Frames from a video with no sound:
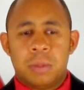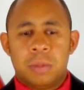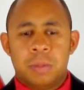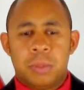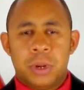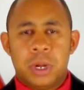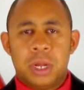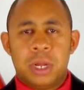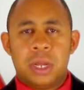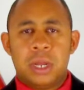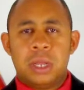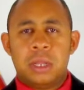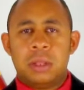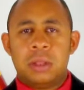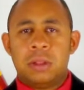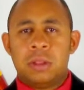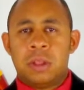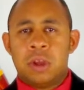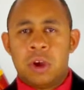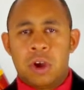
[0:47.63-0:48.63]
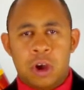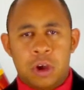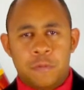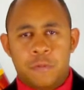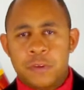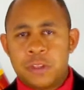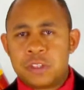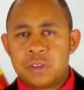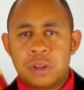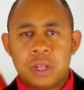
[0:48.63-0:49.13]
But their
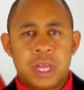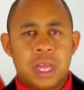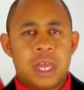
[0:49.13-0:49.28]
offensive